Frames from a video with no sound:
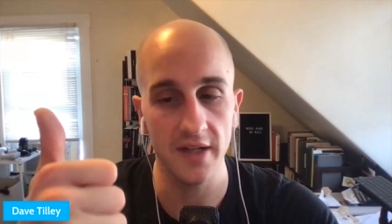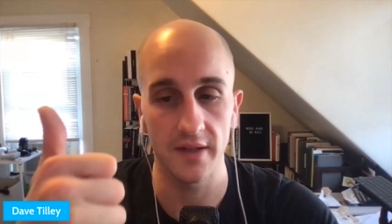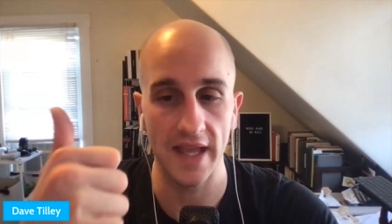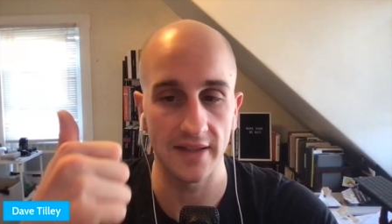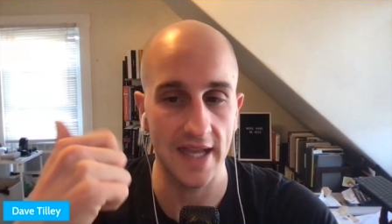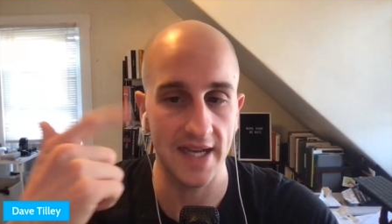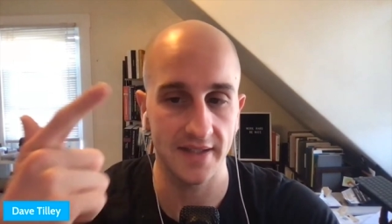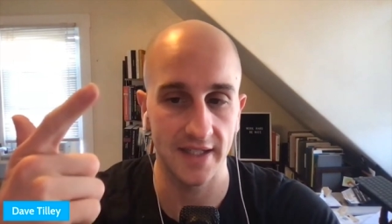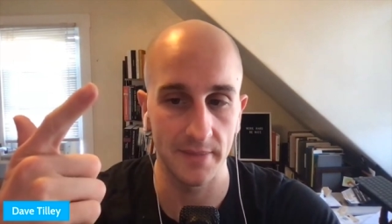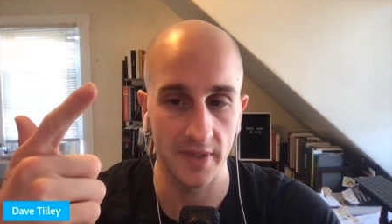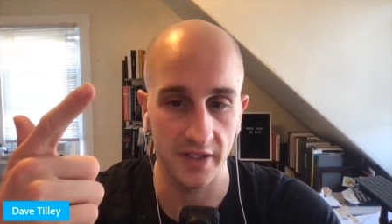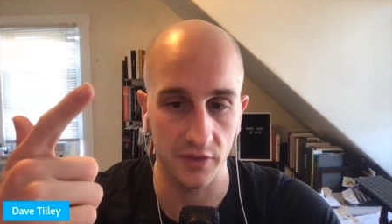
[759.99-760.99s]
That last 90
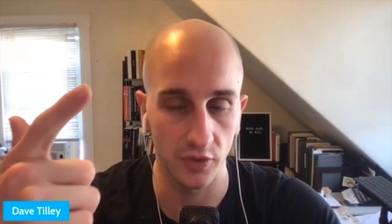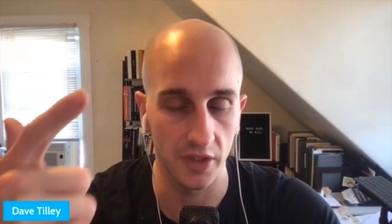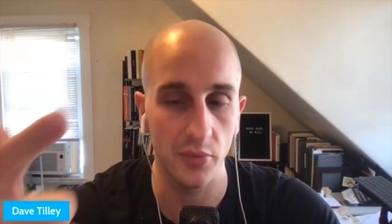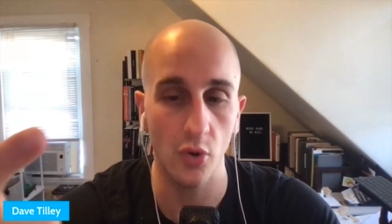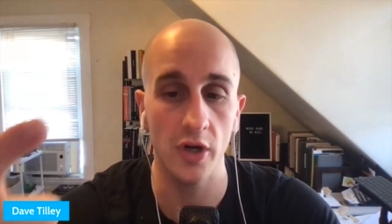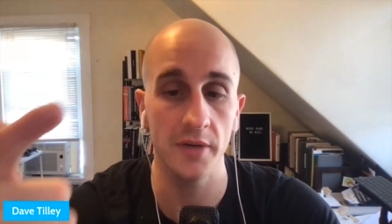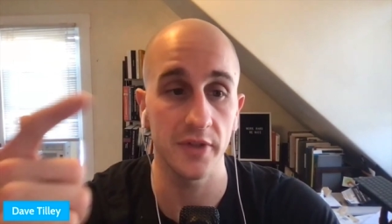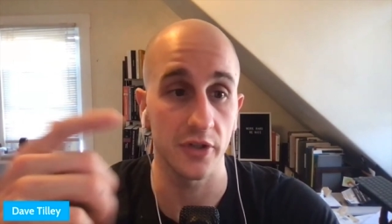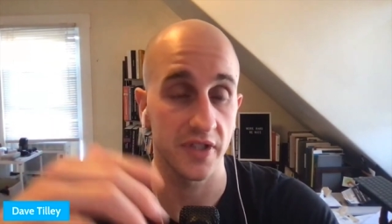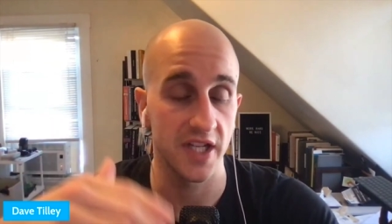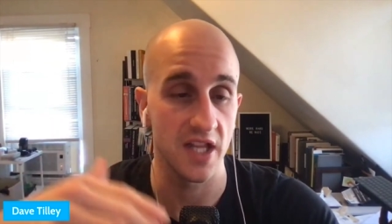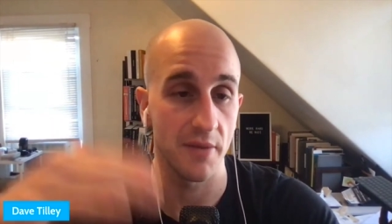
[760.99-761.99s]
minutes is really important. You're
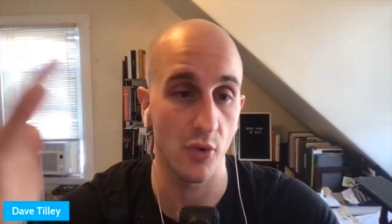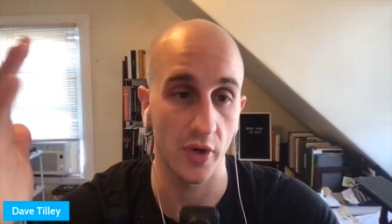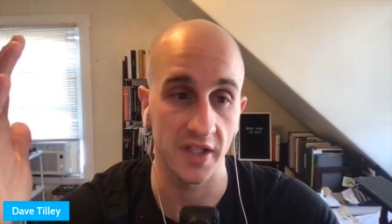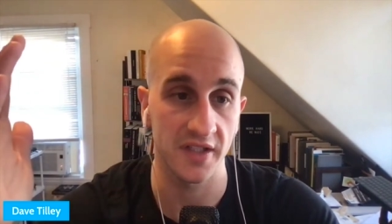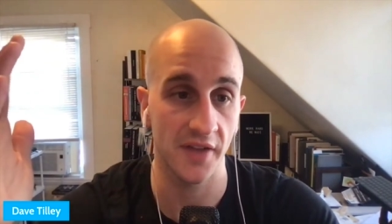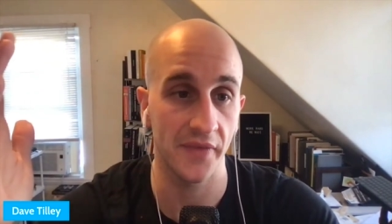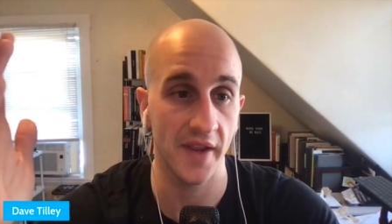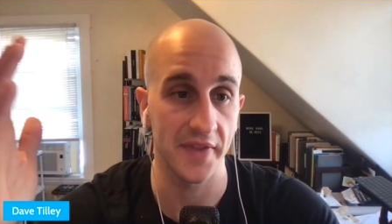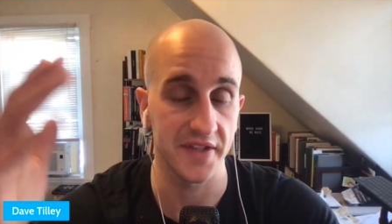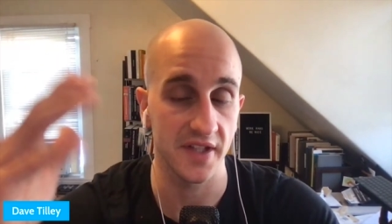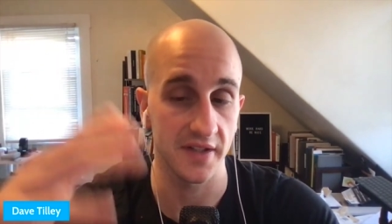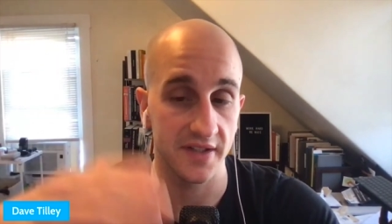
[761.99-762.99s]
seeing the morning sunlight, the
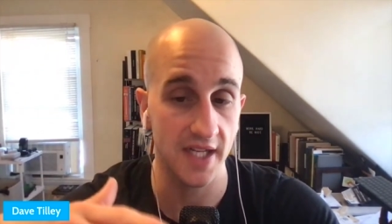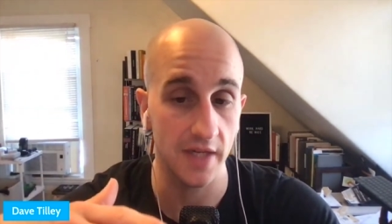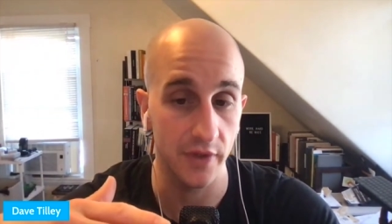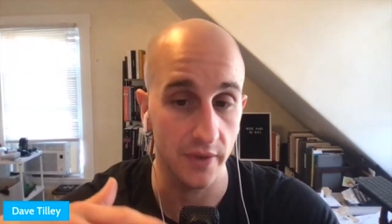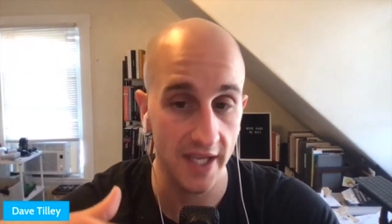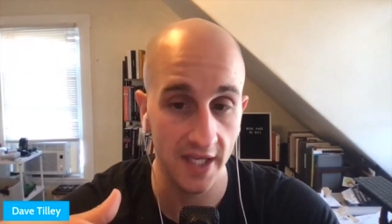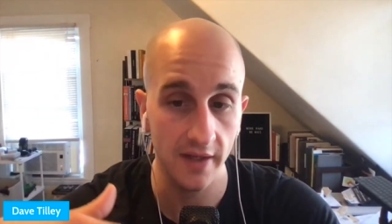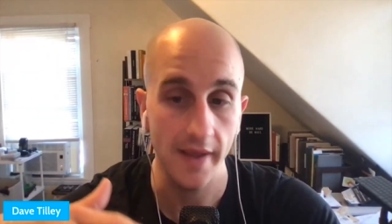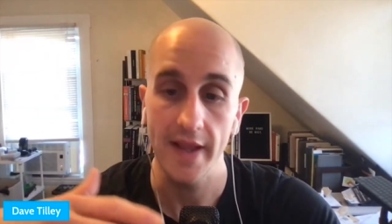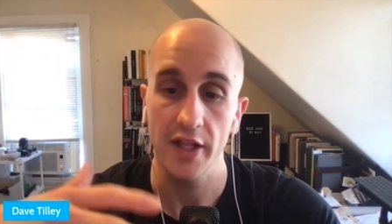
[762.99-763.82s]
sunset, if you can,